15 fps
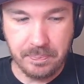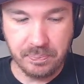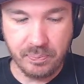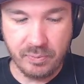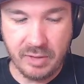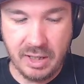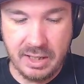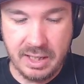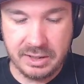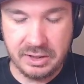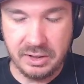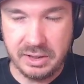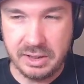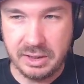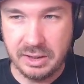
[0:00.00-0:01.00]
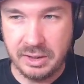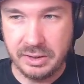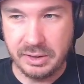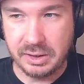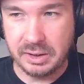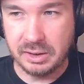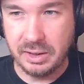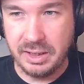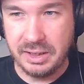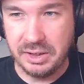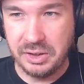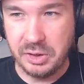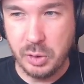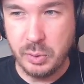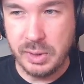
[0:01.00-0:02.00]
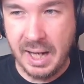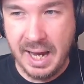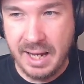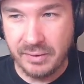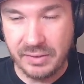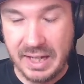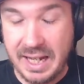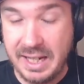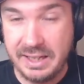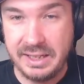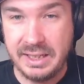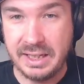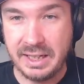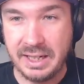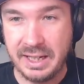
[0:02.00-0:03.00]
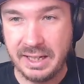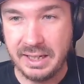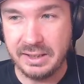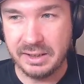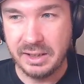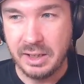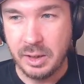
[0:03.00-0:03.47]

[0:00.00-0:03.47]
I actually, on the client, don't have any hit,